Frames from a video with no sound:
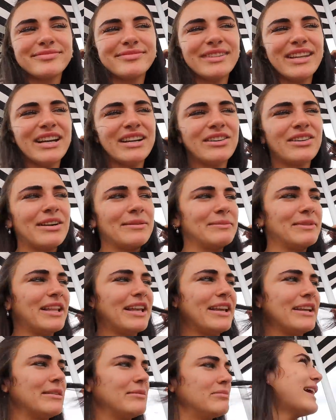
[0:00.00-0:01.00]
No, I'm
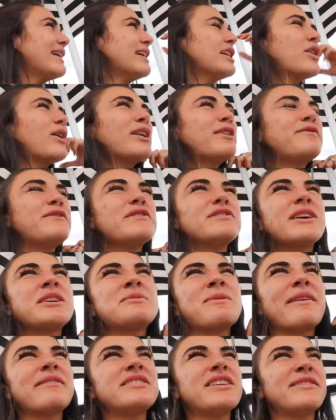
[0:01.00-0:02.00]
lame. I like go out a few times,
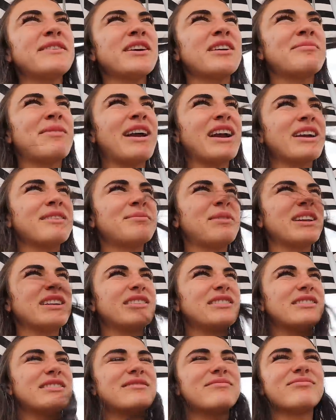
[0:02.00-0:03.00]
but every time I come back, I'm like
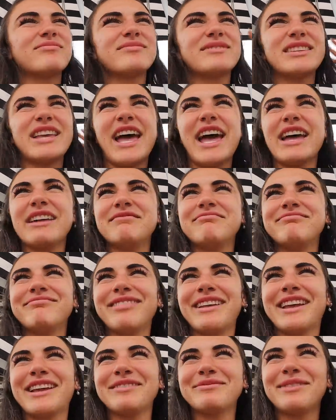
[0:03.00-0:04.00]
sad.
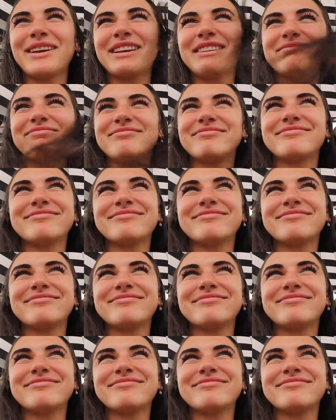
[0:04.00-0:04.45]
Like I'm like.